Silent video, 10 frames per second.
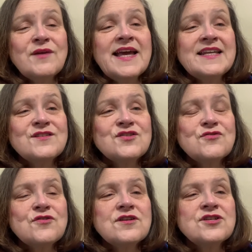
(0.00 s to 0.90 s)
added
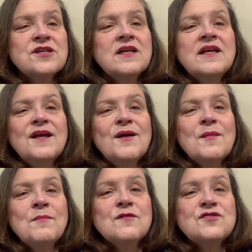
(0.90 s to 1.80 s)
storage.
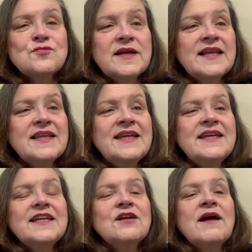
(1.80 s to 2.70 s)
Most readily,
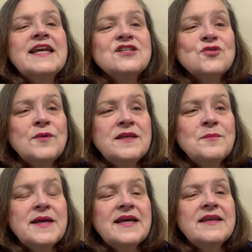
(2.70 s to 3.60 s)
you know, a twin
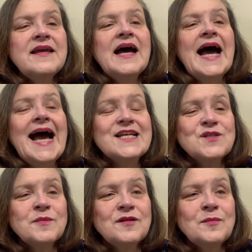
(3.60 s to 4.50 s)
bed, a
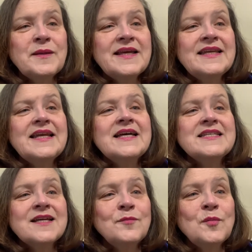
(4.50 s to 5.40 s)
hospital bed, a
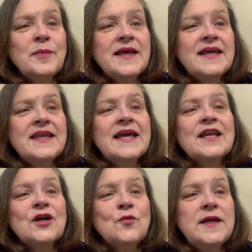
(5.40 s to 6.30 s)
double bed, and
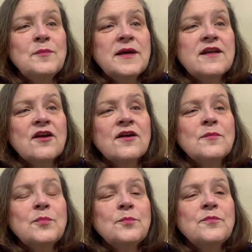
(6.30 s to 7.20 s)
a queen bed are going to
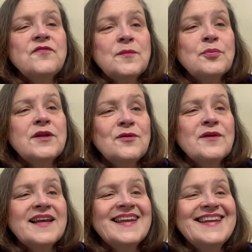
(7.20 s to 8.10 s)
fit pretty
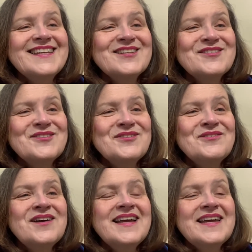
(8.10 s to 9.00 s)
readily in your new
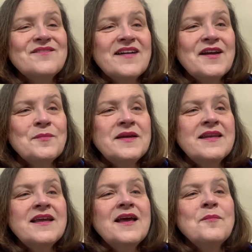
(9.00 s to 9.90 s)
environment.
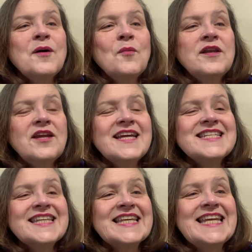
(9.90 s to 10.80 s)
But when you get
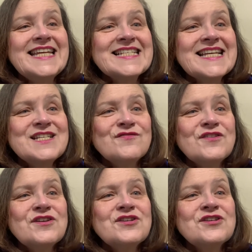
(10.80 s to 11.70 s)
to the king size
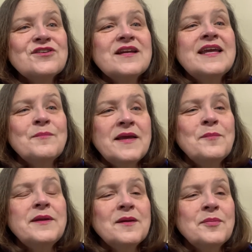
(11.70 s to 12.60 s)
furniture, it may
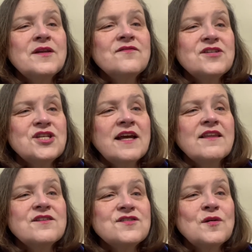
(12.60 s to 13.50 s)
be a bit of a
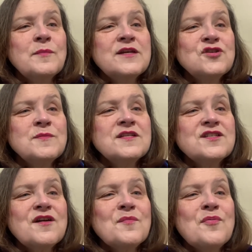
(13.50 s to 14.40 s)
challenge. So measurements
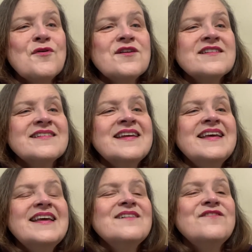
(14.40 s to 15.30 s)
are important,
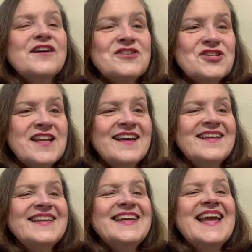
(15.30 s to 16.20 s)

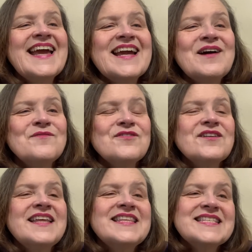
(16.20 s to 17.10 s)
functionality, and comfort
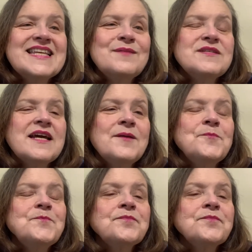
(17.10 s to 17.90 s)
at the same time.